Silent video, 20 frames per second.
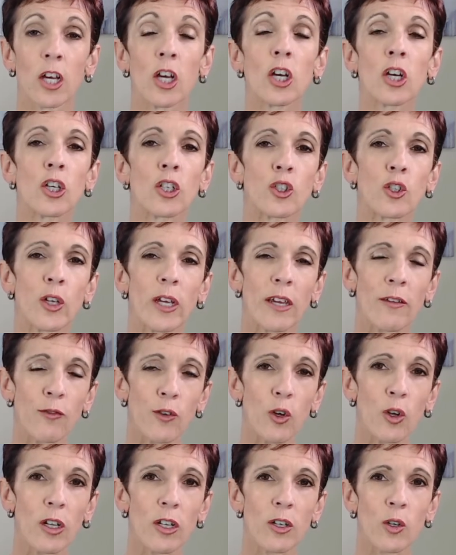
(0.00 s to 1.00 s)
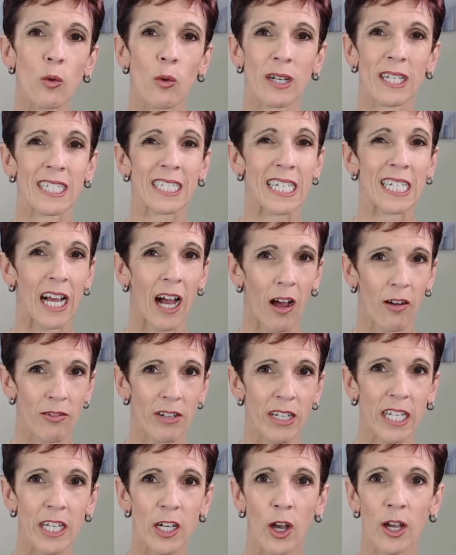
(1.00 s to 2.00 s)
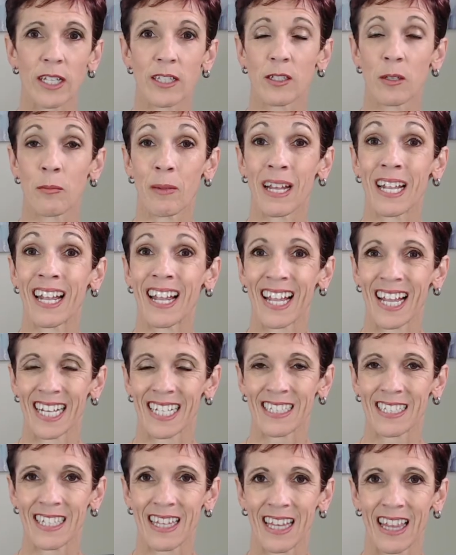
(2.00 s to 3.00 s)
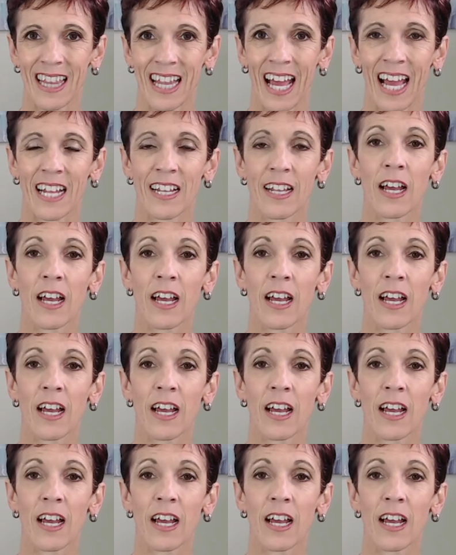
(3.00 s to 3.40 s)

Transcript: So if your little one is currently going to bed later than that,